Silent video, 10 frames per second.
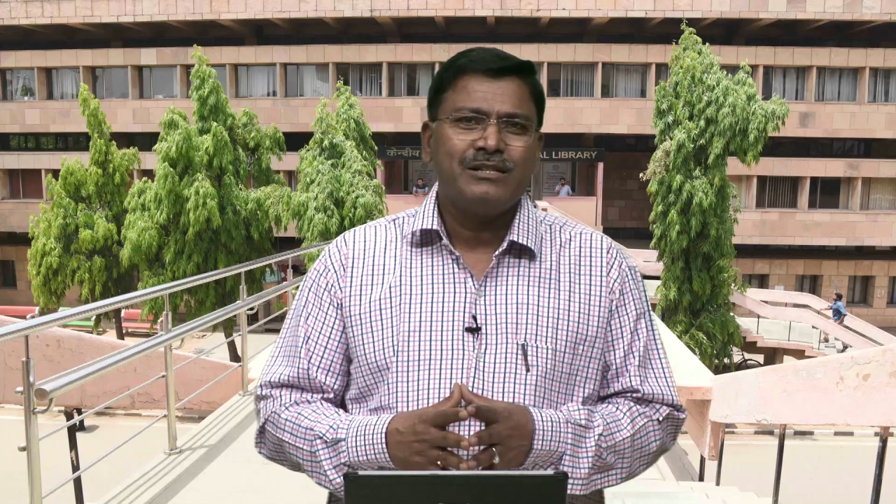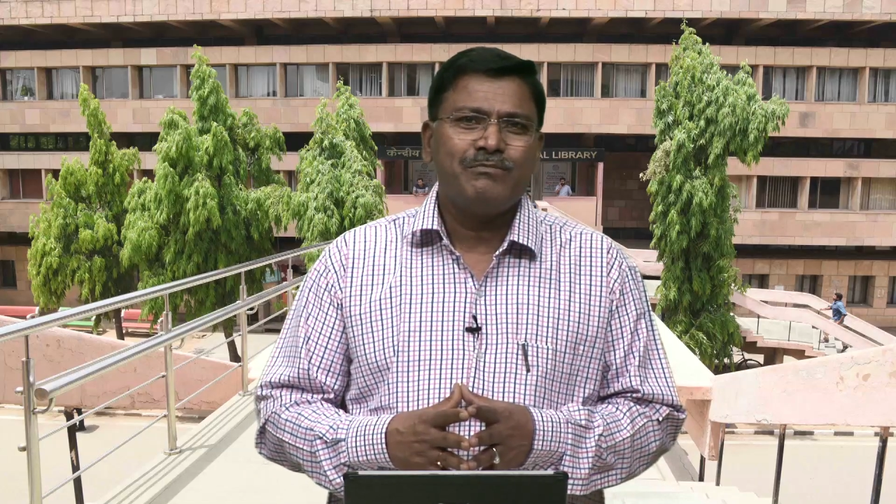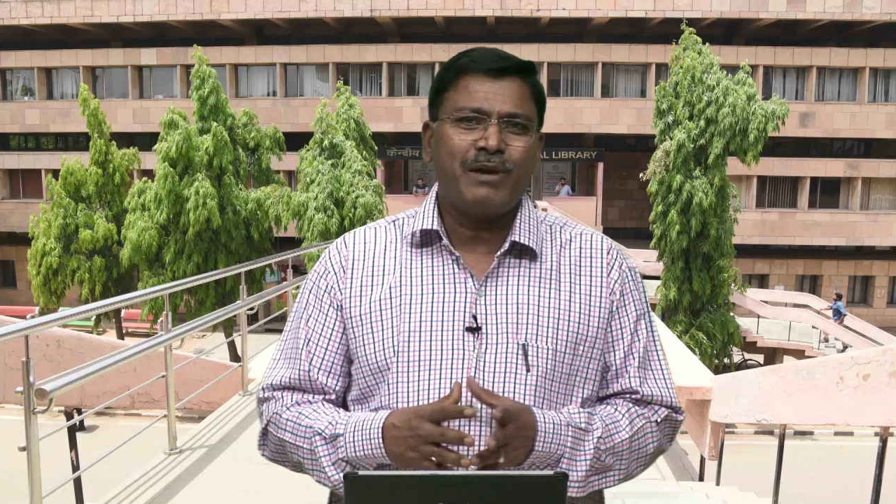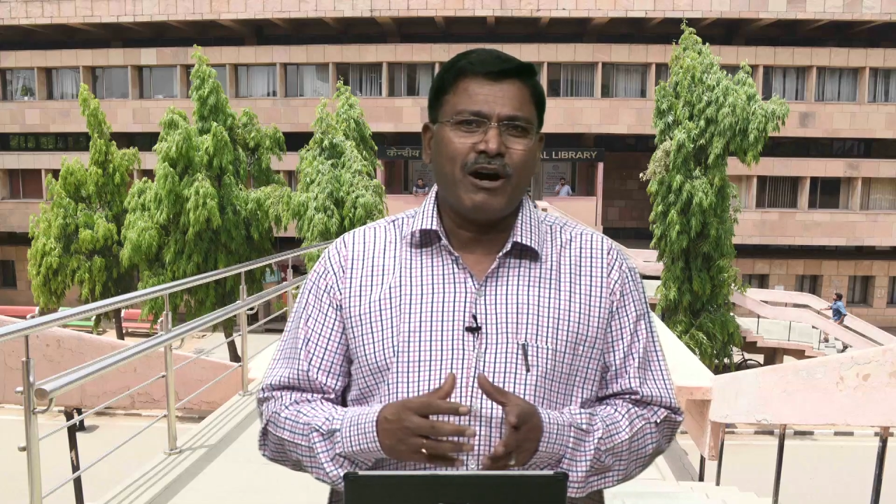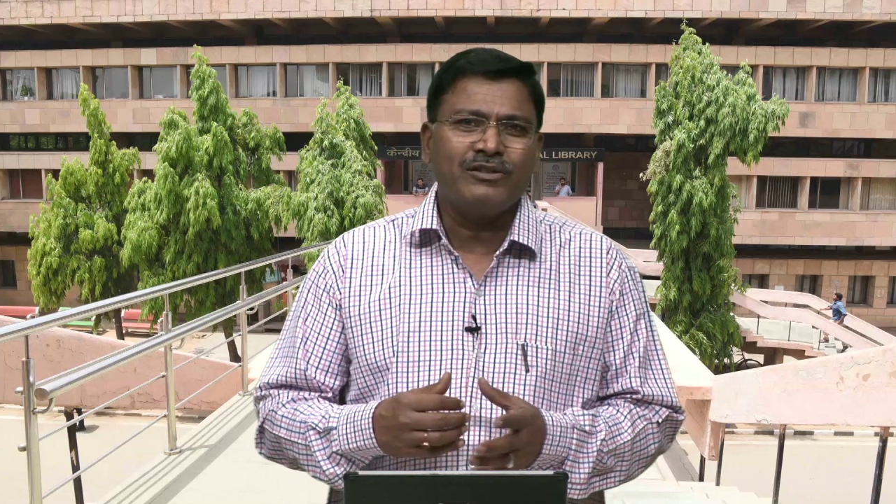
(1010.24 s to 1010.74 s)

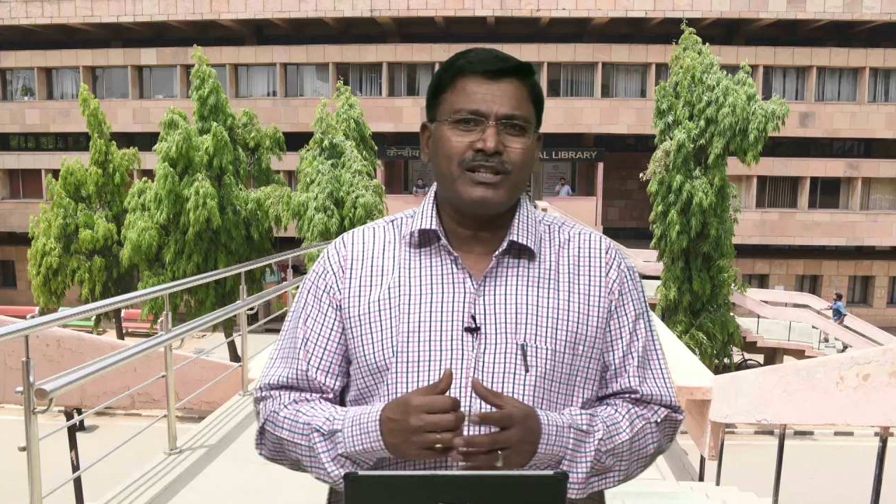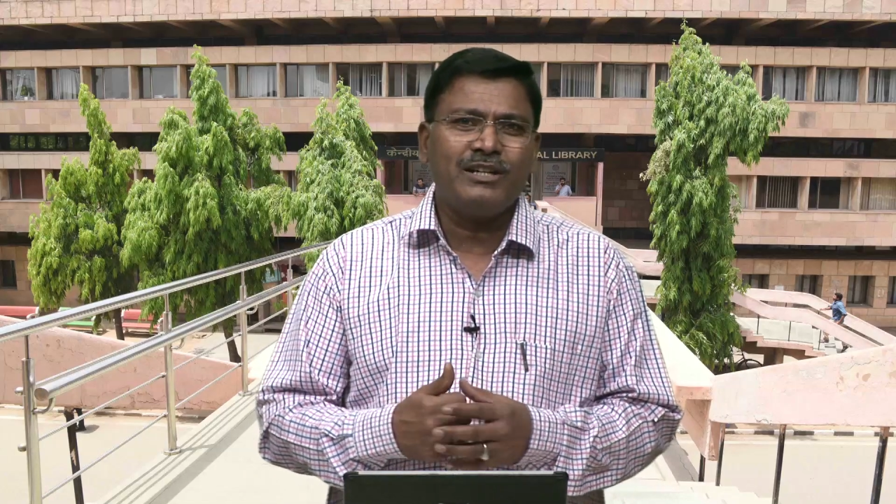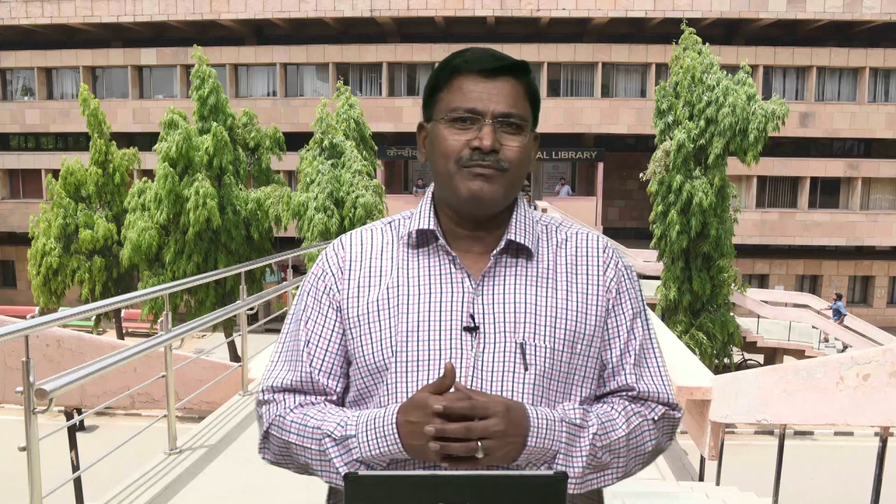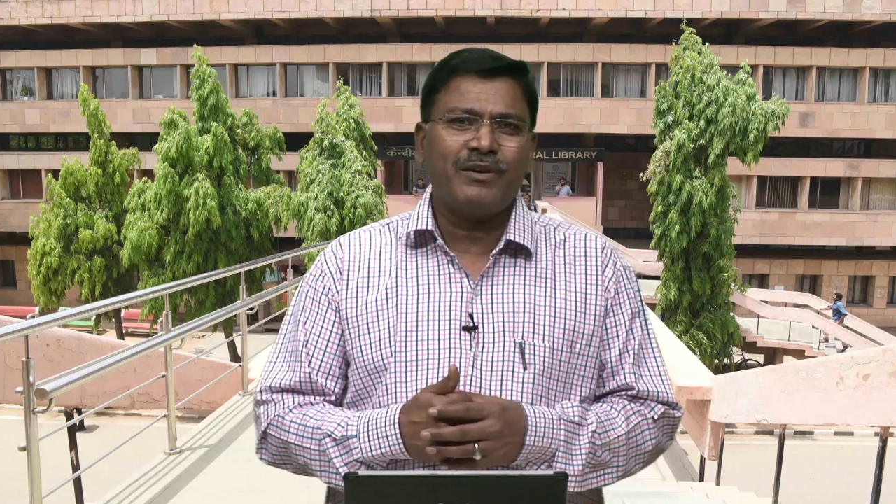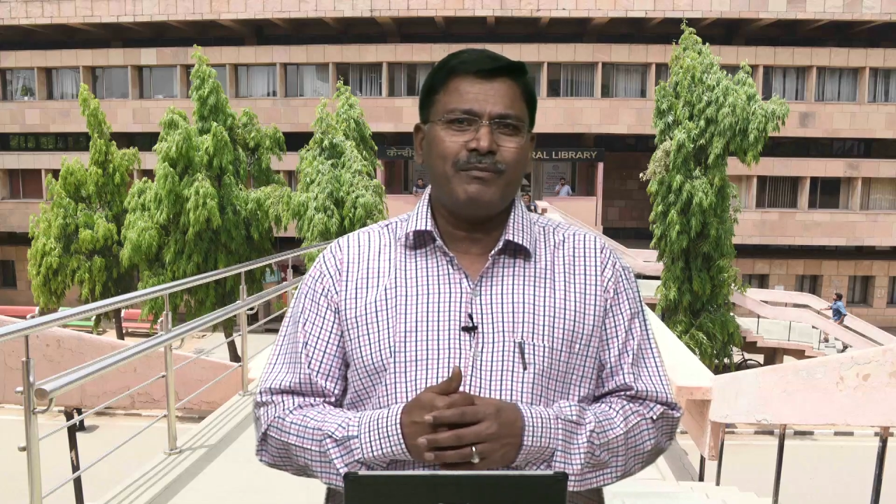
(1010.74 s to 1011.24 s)
browser
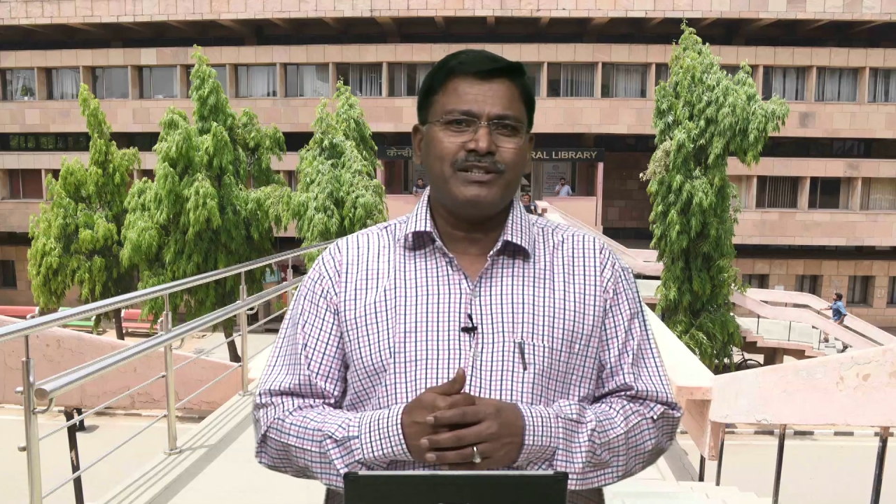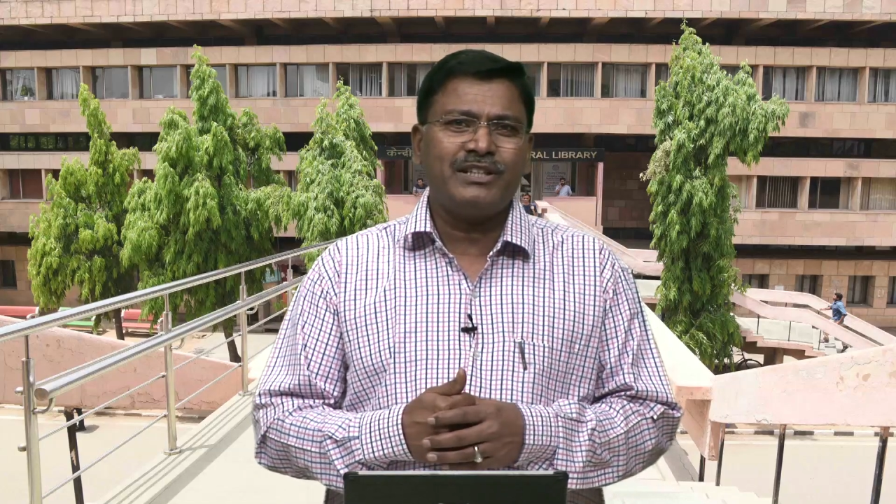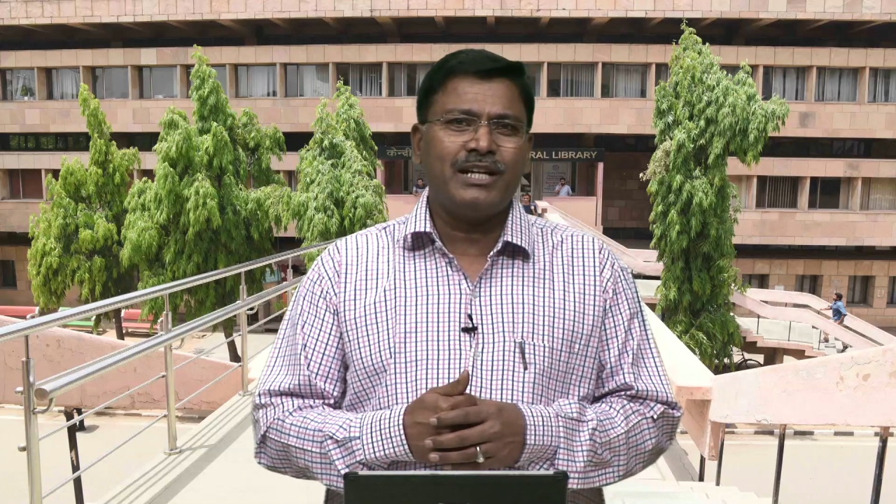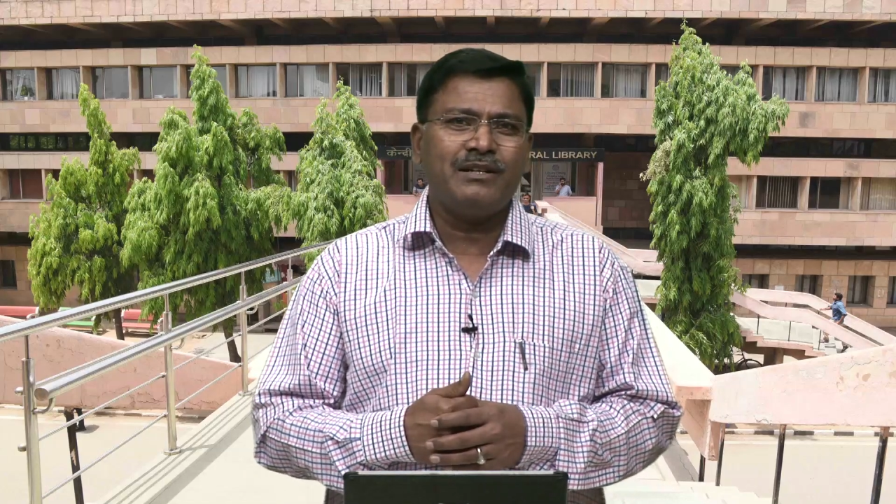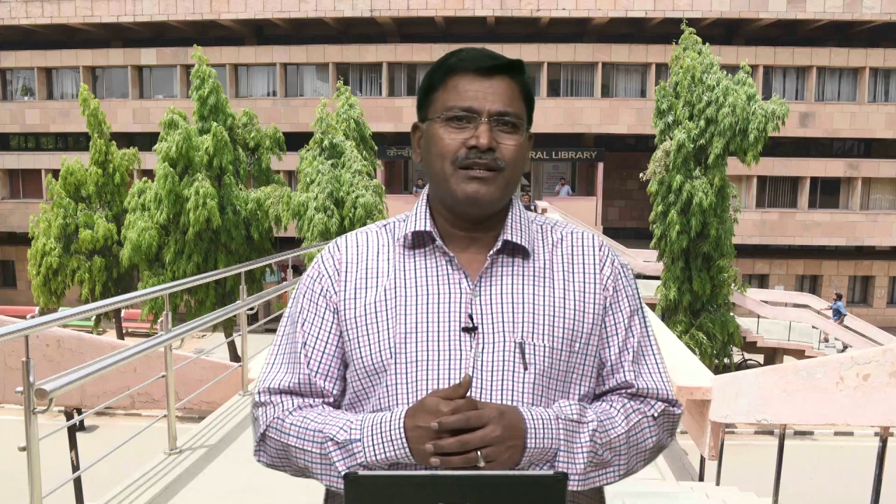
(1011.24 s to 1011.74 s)

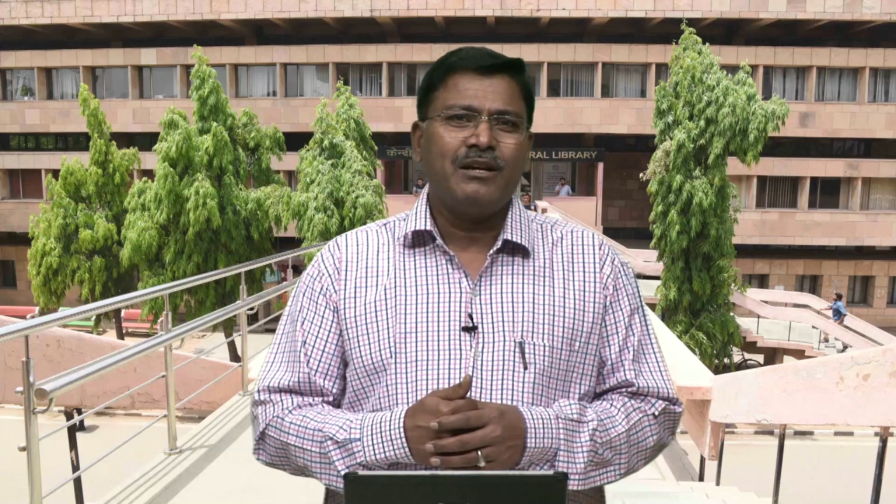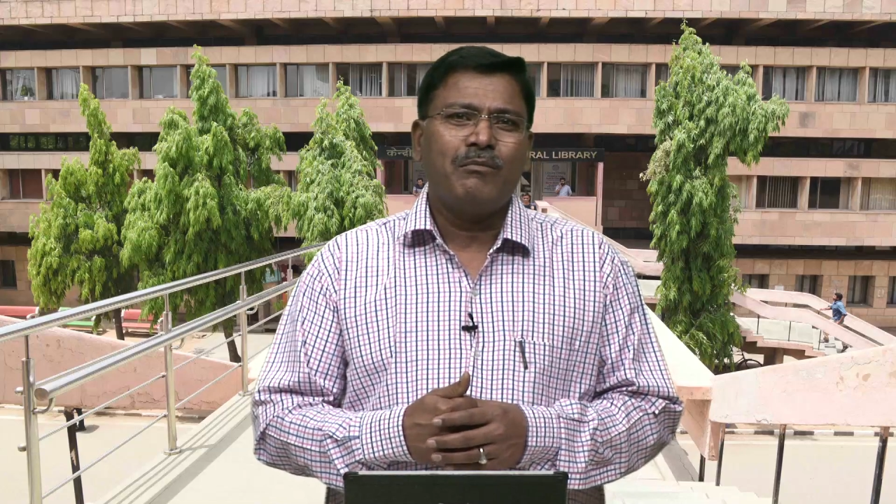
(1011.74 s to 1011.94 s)
information,